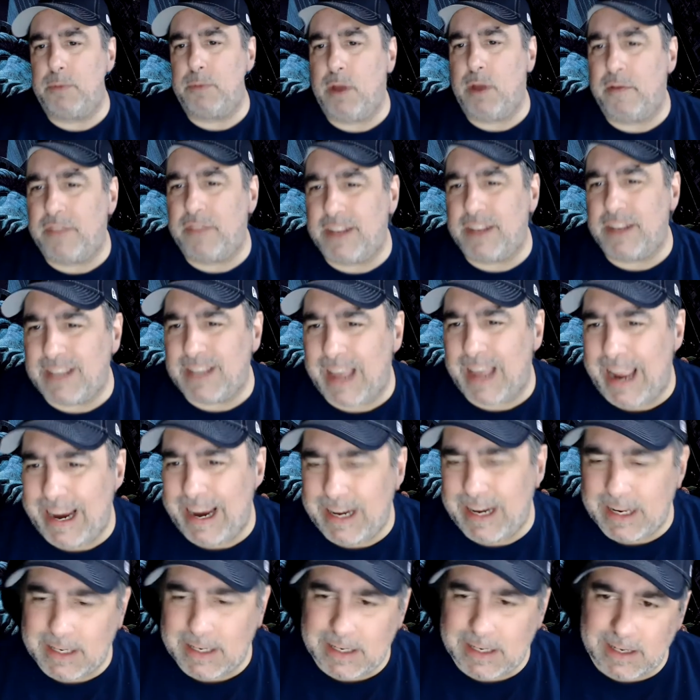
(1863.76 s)
have the
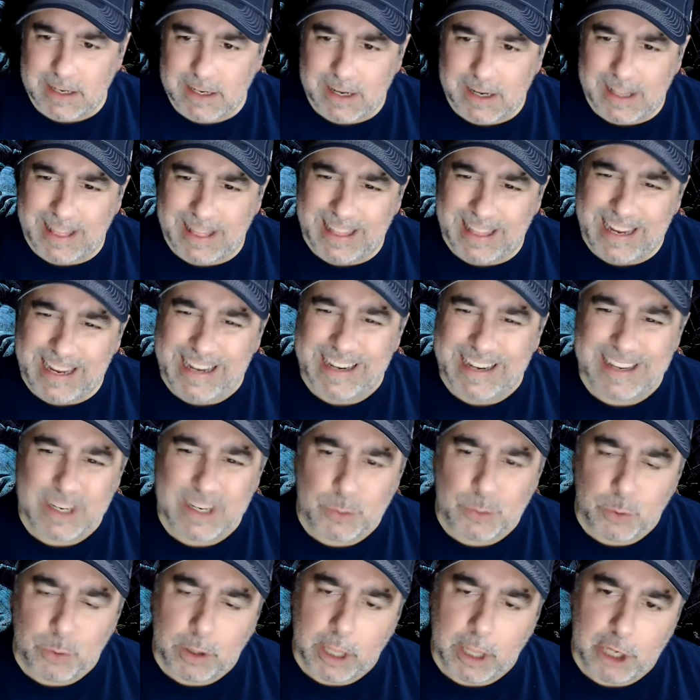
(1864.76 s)
tightest,
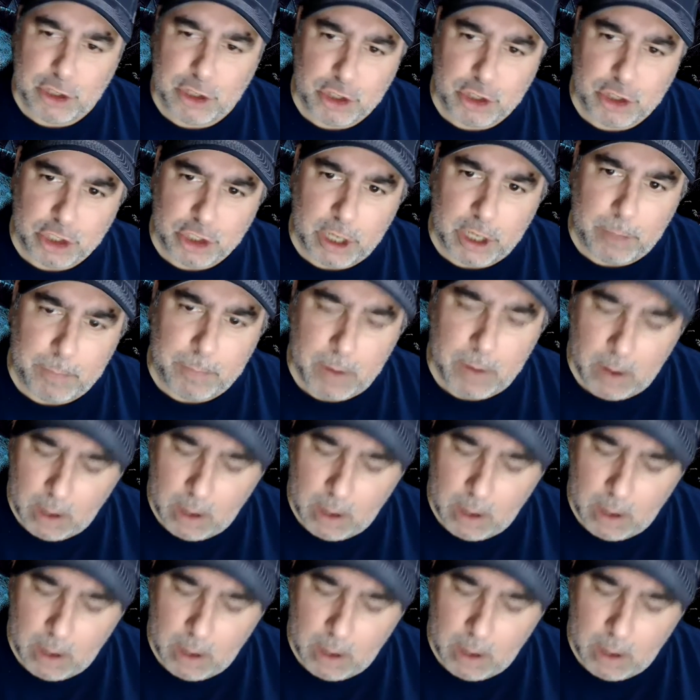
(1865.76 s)
cleanest relationship